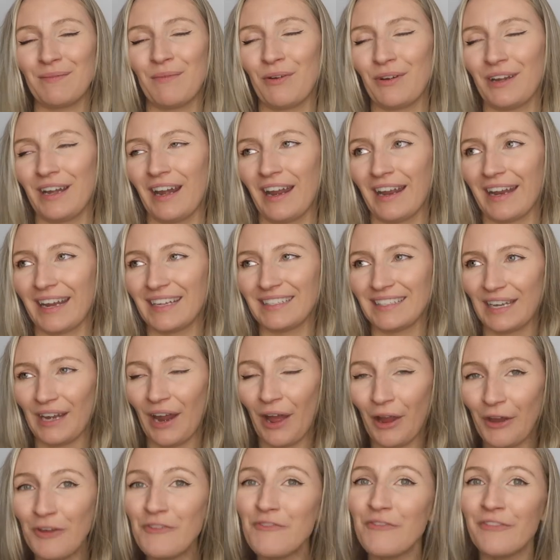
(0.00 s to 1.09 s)
the morning, like I said,
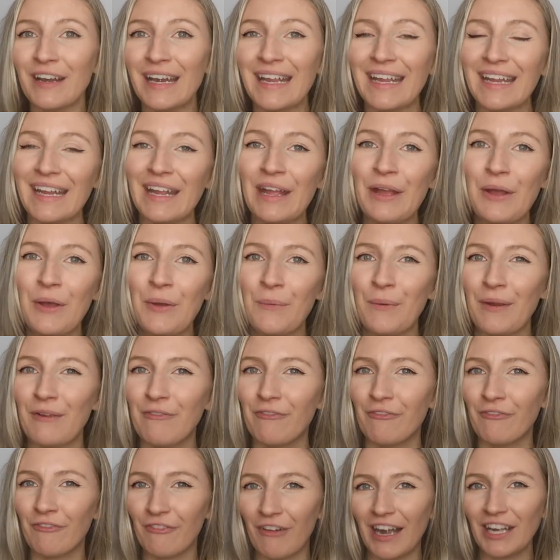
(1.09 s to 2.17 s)
hopefully with
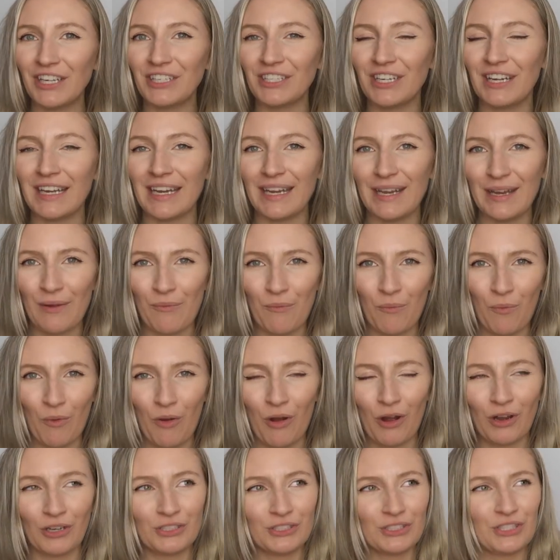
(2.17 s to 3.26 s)
freshly
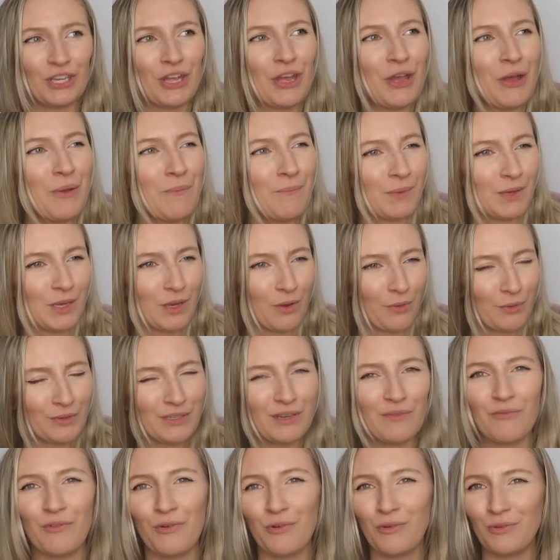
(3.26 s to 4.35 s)
washed,
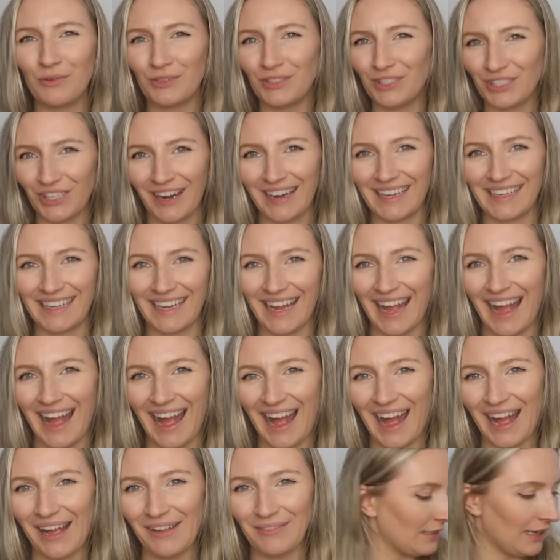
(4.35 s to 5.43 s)
beautiful, shiny
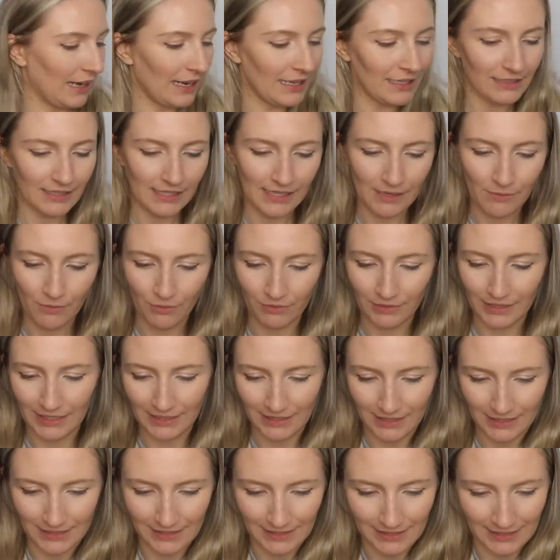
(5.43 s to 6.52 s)
hair. So let's see what
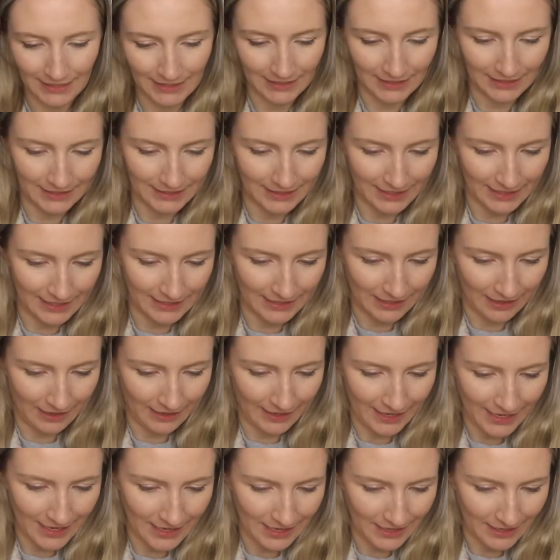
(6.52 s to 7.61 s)
this consistency is
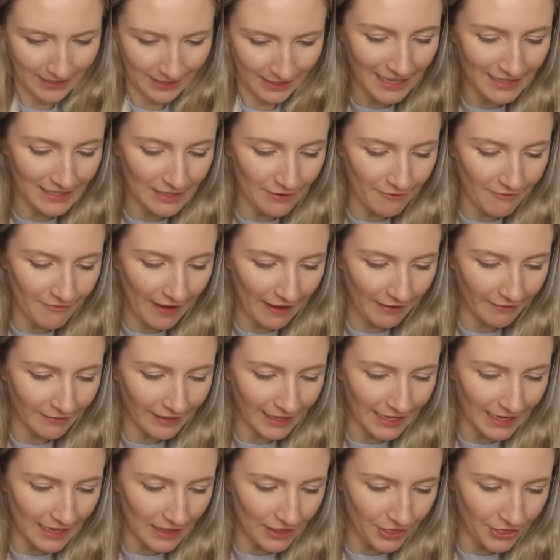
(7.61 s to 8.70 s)
like. It's a
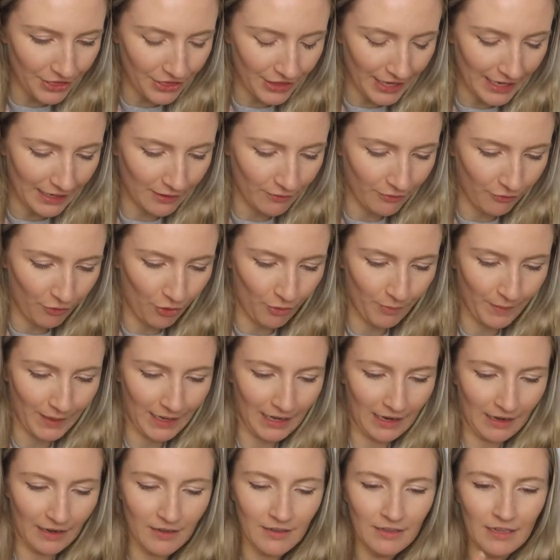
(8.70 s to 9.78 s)
very thin
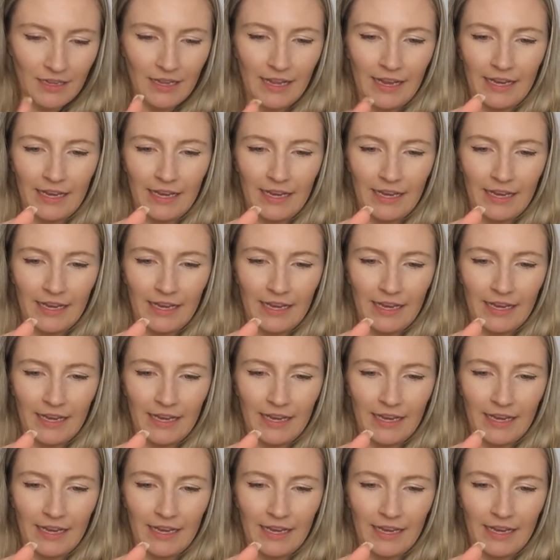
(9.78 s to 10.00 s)
formula